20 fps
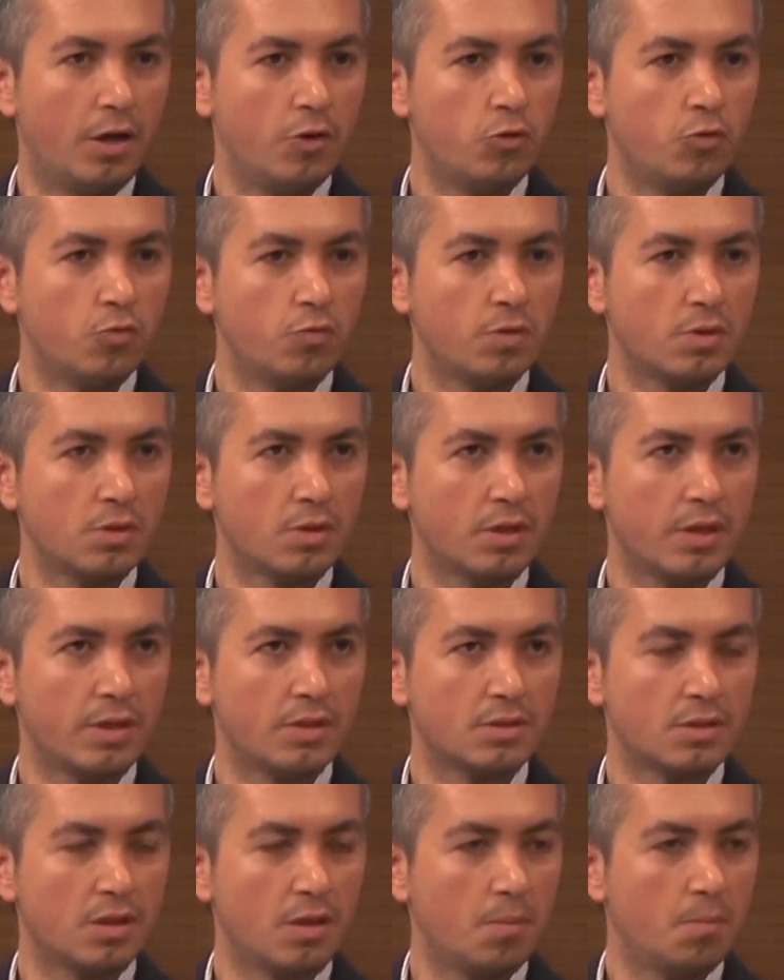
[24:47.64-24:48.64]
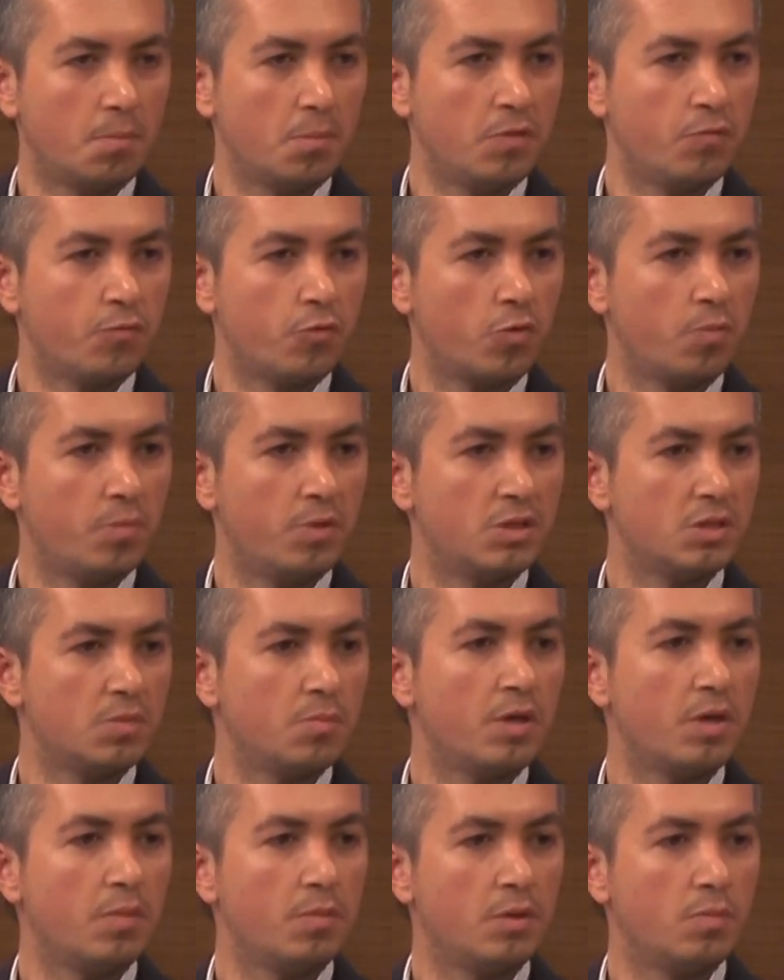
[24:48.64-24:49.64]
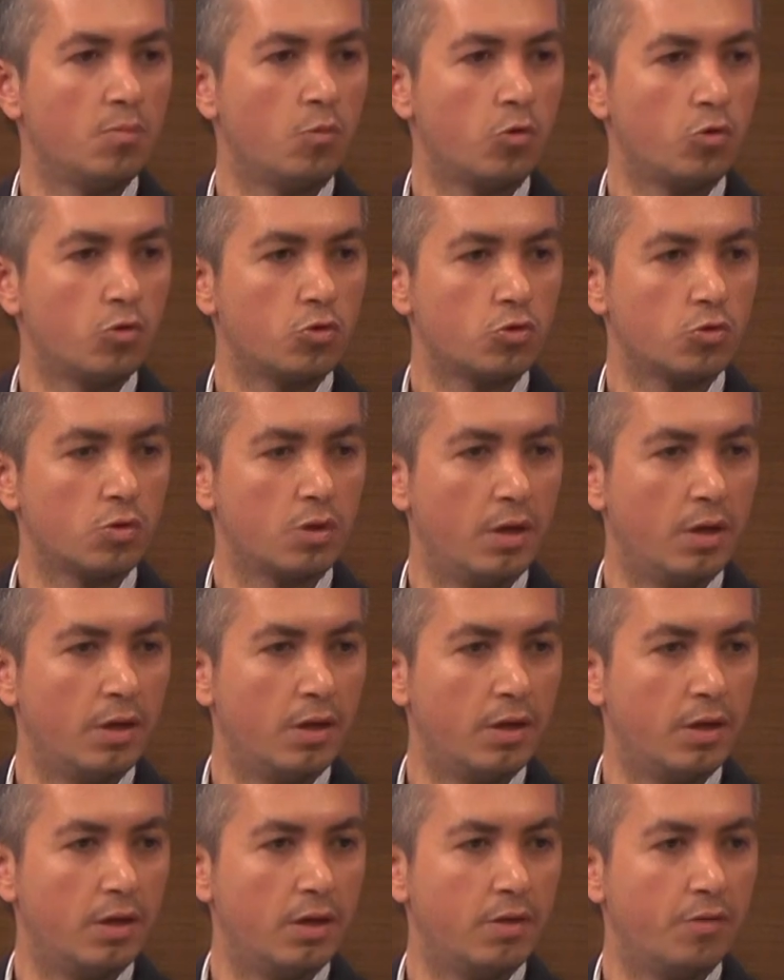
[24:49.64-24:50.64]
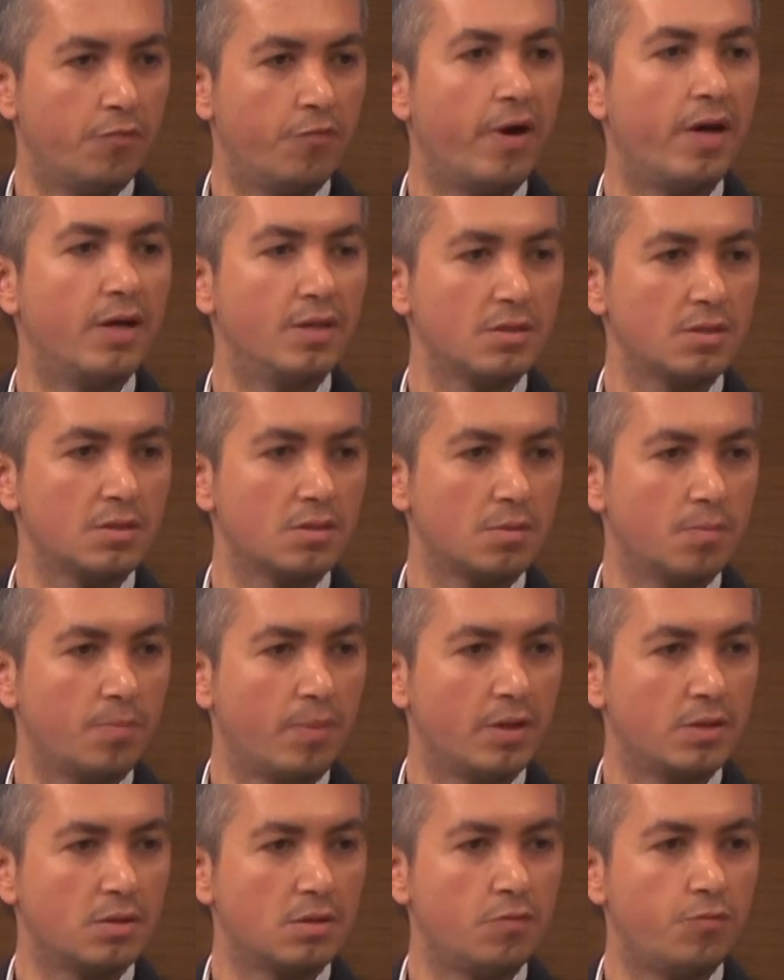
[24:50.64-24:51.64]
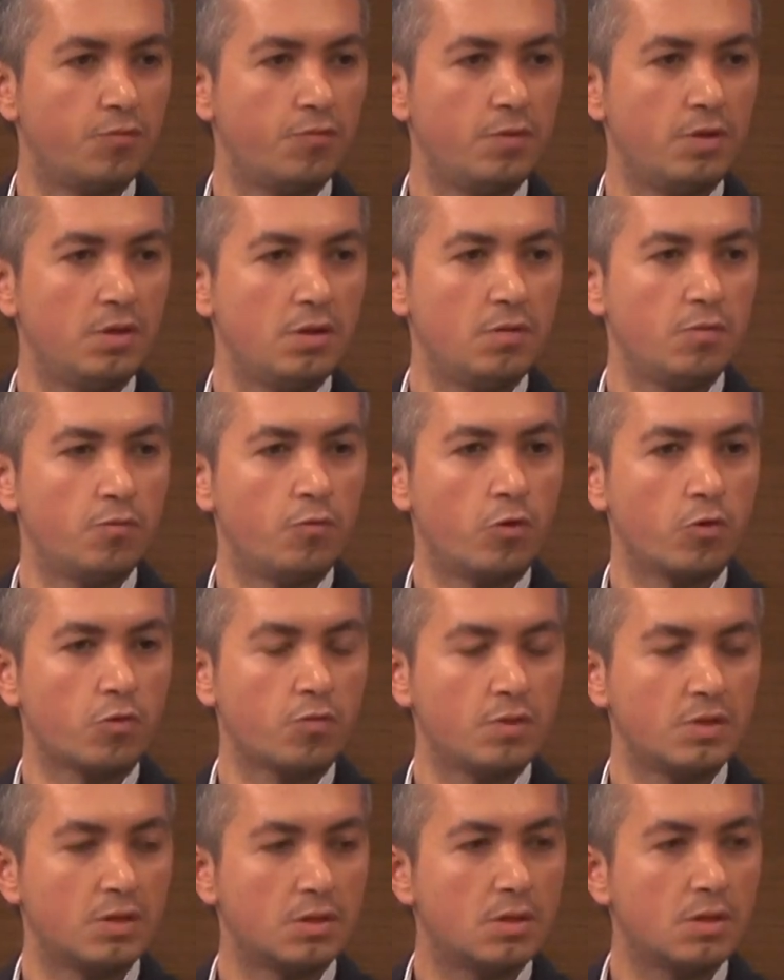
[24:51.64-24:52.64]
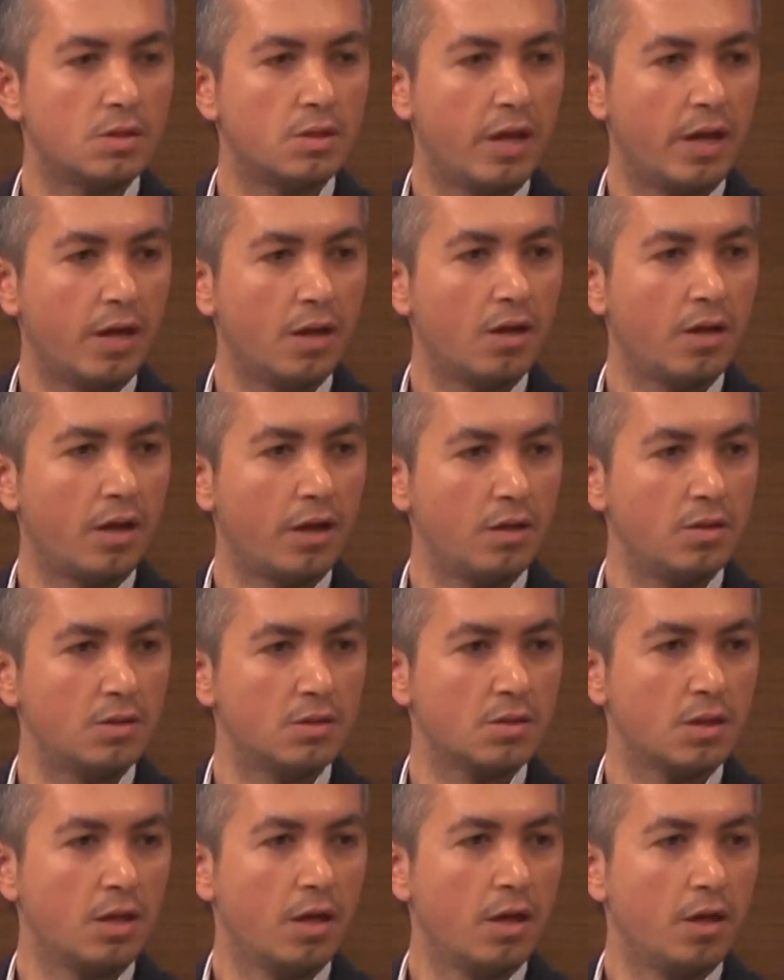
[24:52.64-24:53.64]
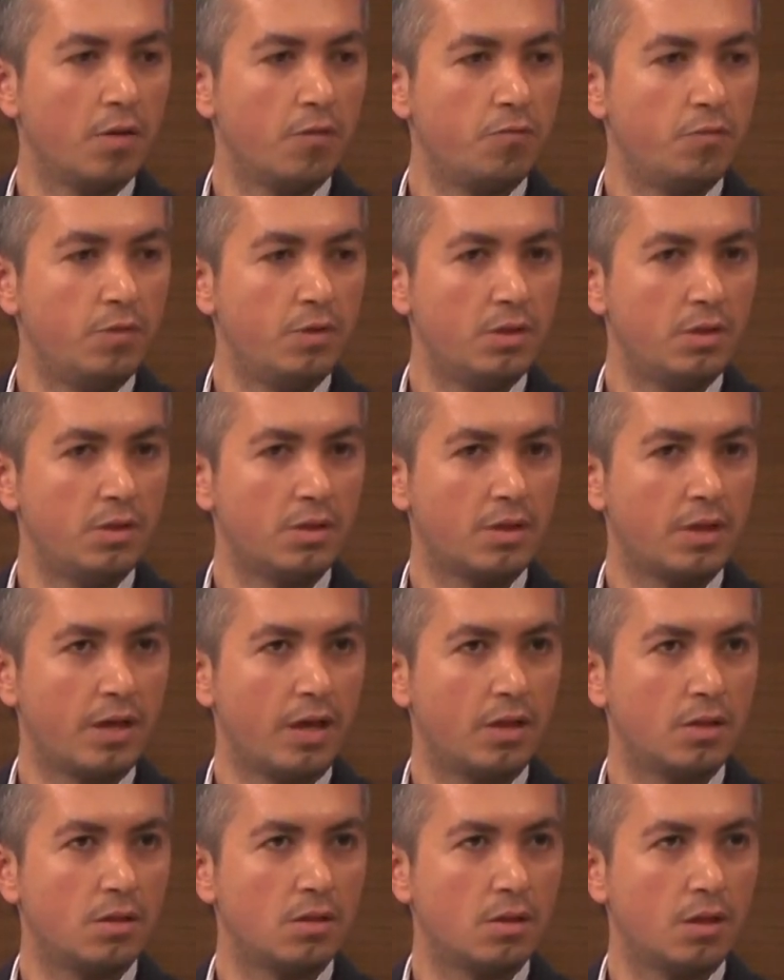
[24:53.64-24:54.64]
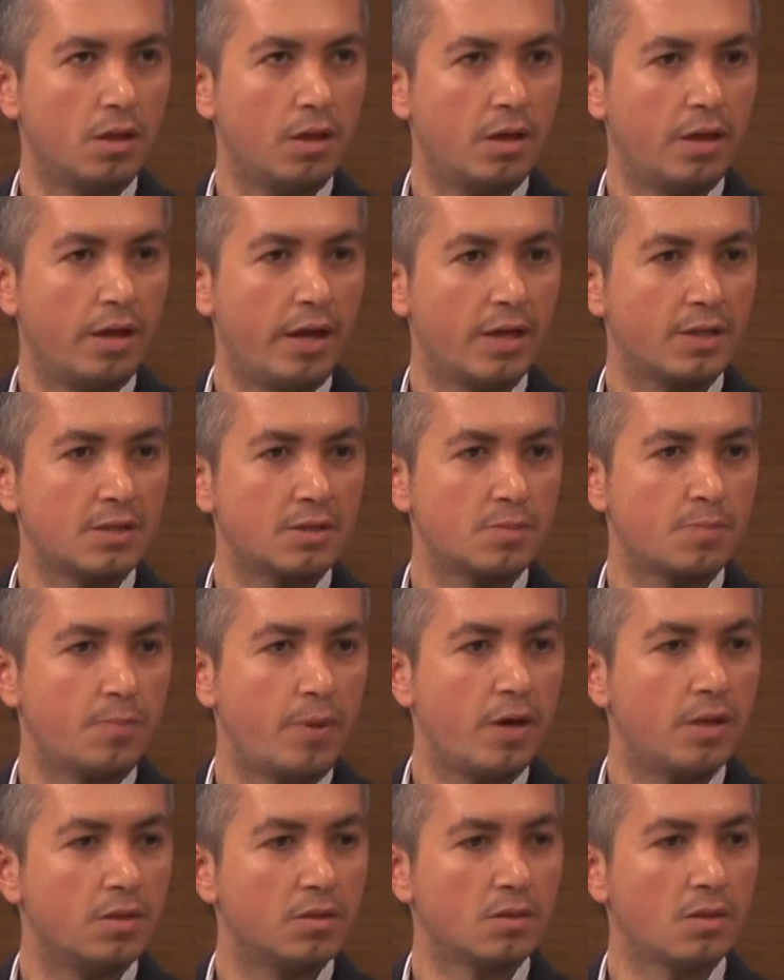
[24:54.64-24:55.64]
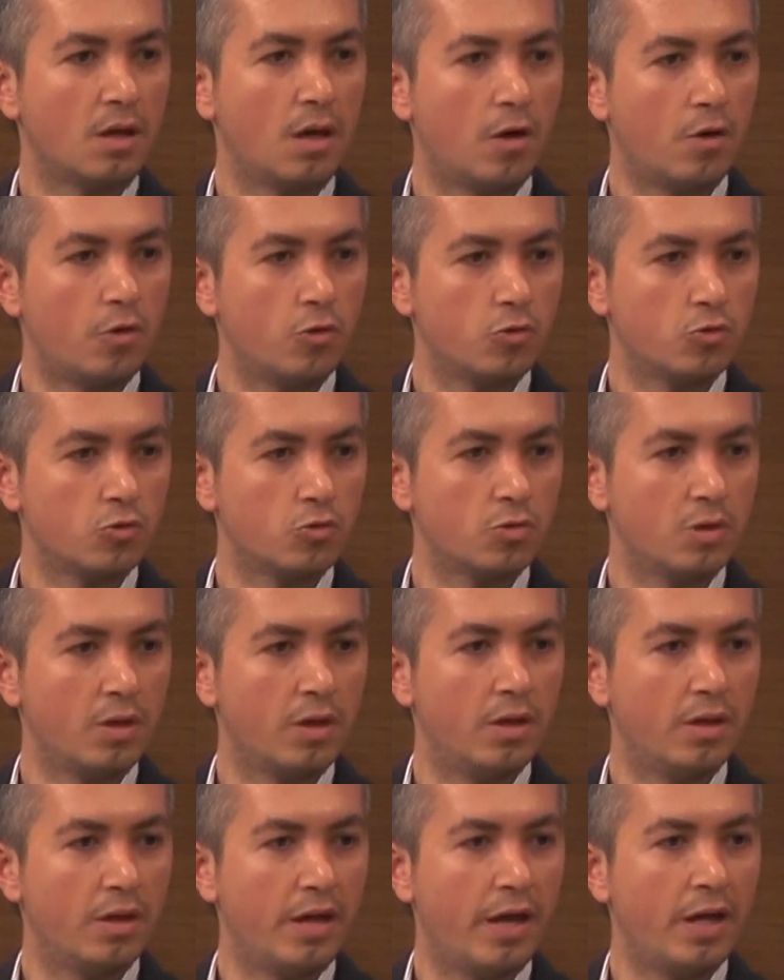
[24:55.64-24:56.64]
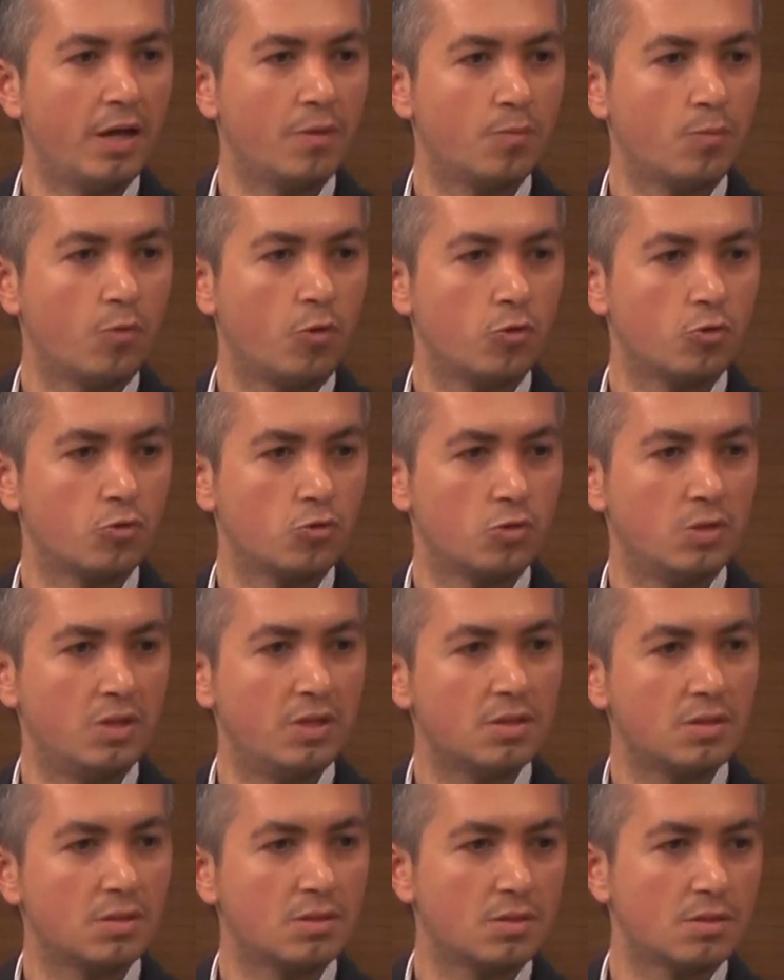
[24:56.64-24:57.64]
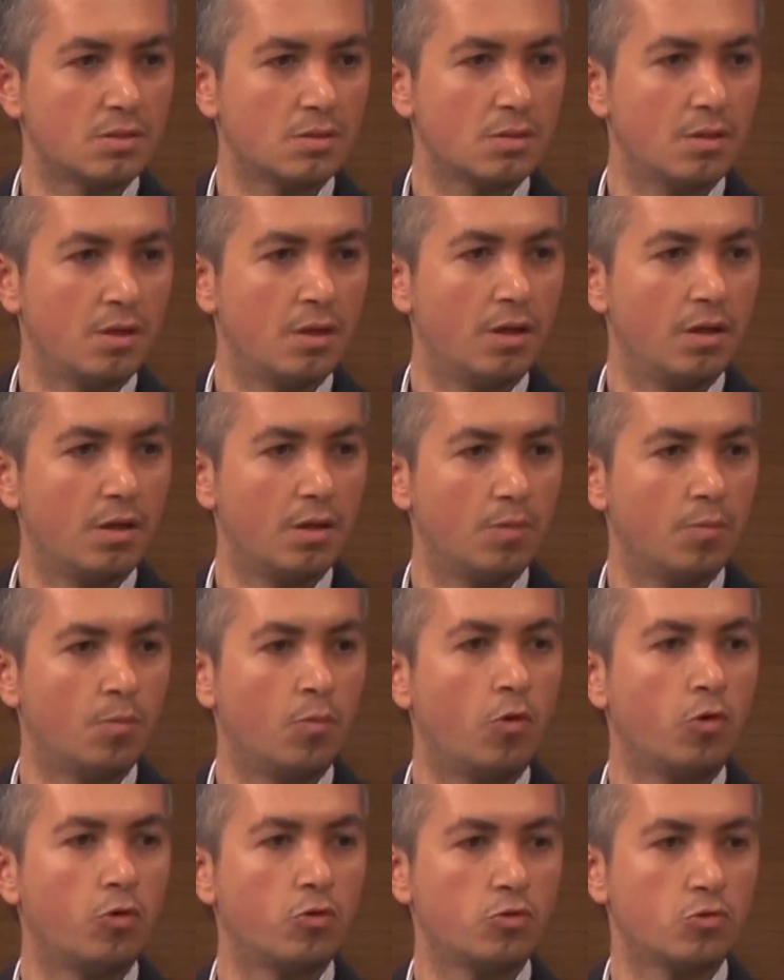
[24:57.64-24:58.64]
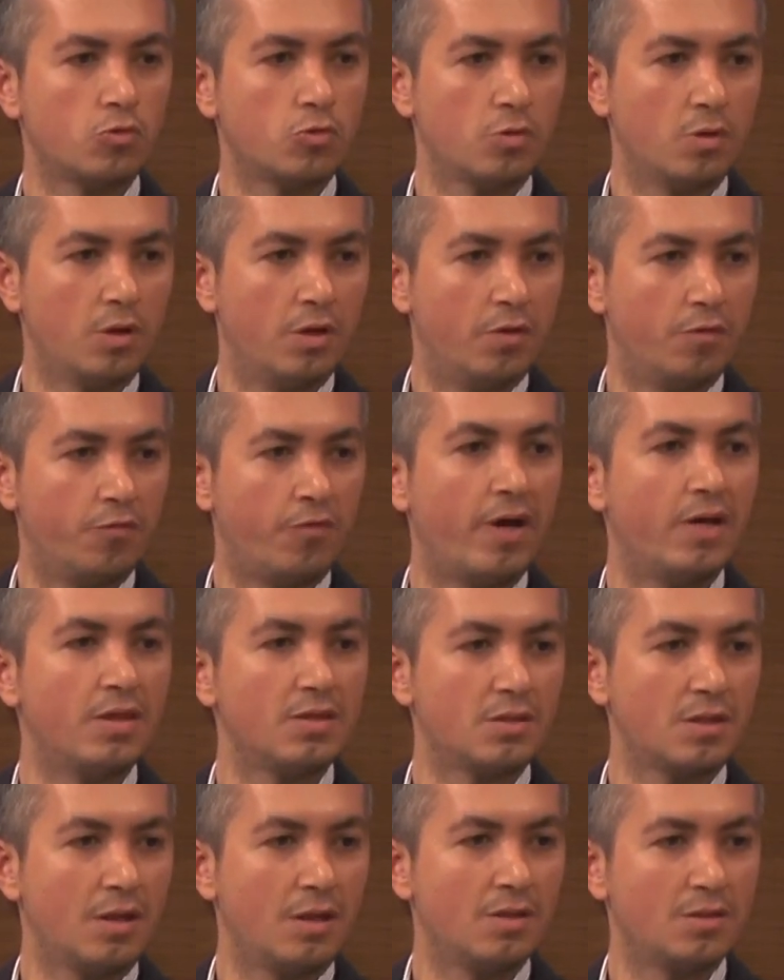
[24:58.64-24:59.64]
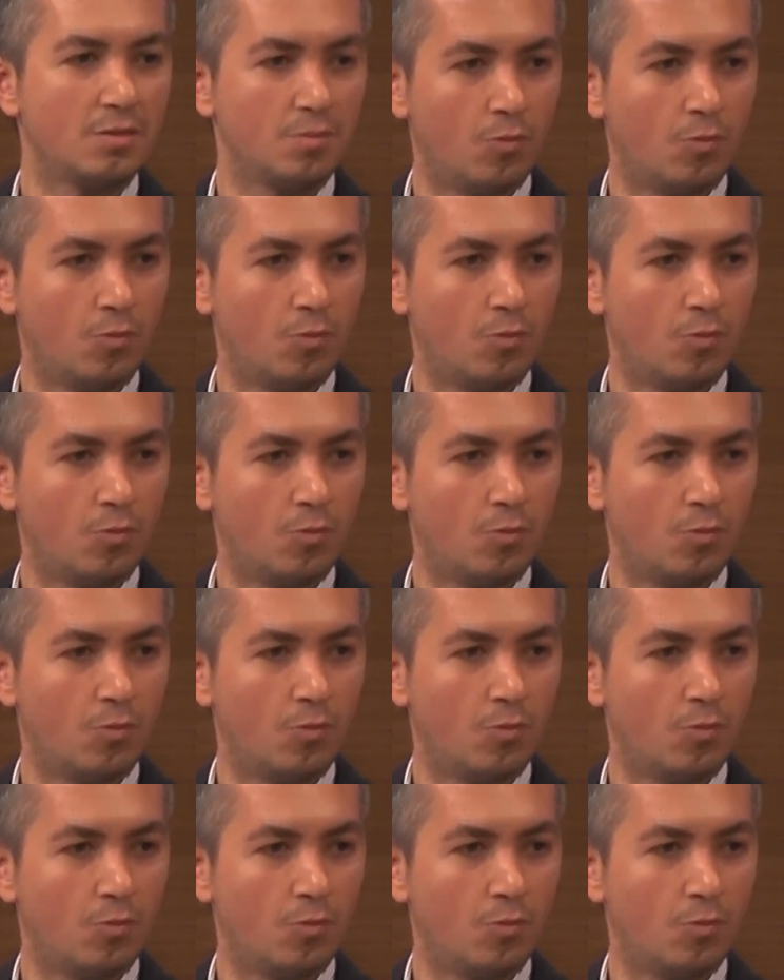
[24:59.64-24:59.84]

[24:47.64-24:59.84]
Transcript: you will get some information maybe more fast. But if we work with the airlines, we can expand our airport lists more fast and